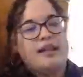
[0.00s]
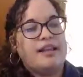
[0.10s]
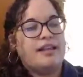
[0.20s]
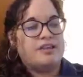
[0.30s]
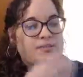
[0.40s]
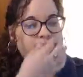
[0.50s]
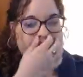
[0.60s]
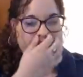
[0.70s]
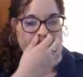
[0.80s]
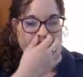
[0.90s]
Let's
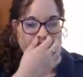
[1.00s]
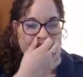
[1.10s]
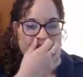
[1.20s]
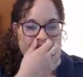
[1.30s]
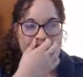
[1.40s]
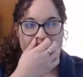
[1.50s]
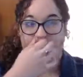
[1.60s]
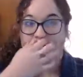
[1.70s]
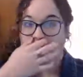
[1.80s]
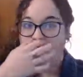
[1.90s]
play through it,
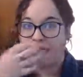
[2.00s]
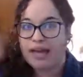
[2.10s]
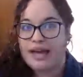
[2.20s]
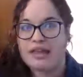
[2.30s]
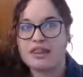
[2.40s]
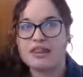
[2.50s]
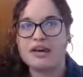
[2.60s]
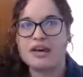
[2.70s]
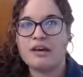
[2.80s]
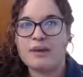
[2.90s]
and while you're playing,
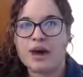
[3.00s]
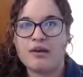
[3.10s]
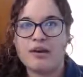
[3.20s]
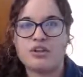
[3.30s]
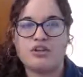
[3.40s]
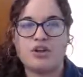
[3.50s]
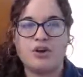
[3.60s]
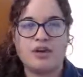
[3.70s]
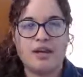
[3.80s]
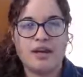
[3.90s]
think about each
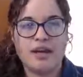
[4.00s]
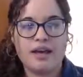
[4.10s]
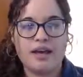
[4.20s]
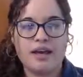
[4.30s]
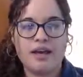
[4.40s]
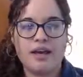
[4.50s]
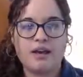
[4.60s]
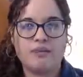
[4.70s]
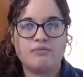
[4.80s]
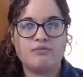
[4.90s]
note
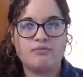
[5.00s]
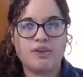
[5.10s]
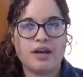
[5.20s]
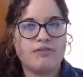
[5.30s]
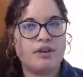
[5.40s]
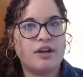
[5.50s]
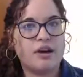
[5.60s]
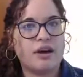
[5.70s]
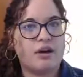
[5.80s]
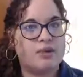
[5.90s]
and try to figure
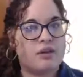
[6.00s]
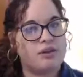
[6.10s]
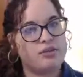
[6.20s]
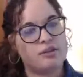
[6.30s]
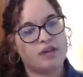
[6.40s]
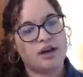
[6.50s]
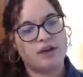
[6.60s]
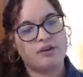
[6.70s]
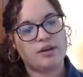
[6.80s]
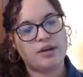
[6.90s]
out, are we going to use
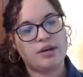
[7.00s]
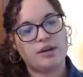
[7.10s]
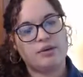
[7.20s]
staccato here?